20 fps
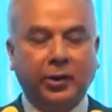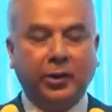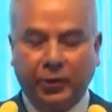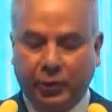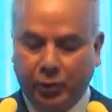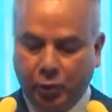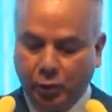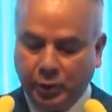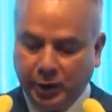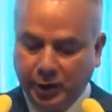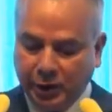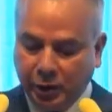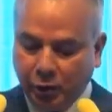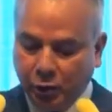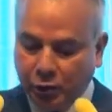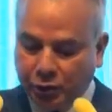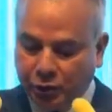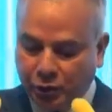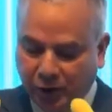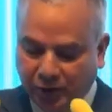through the
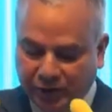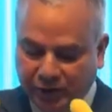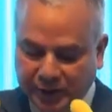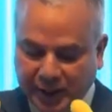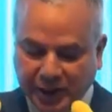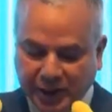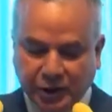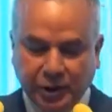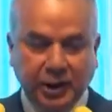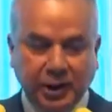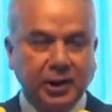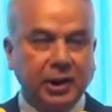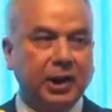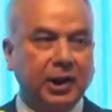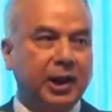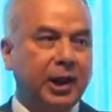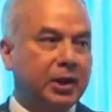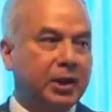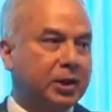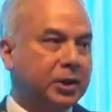use of such
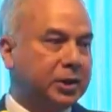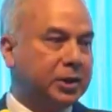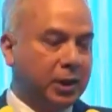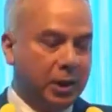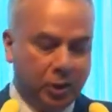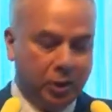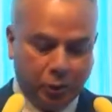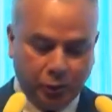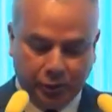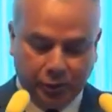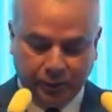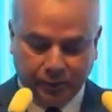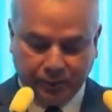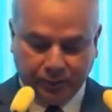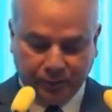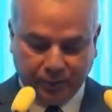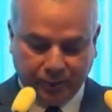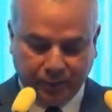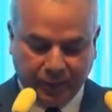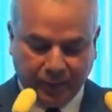indicators alone.
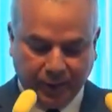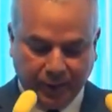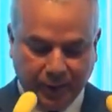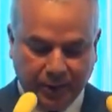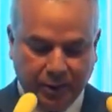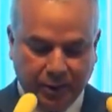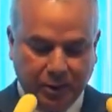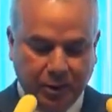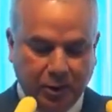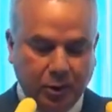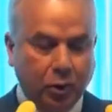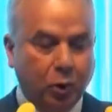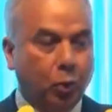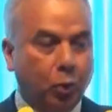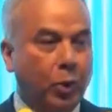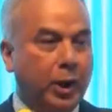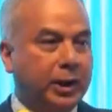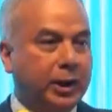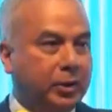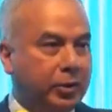
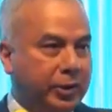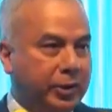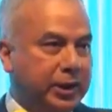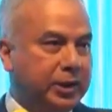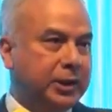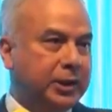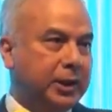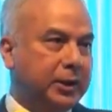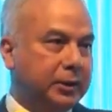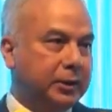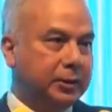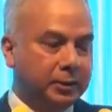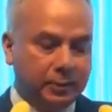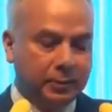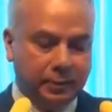One reason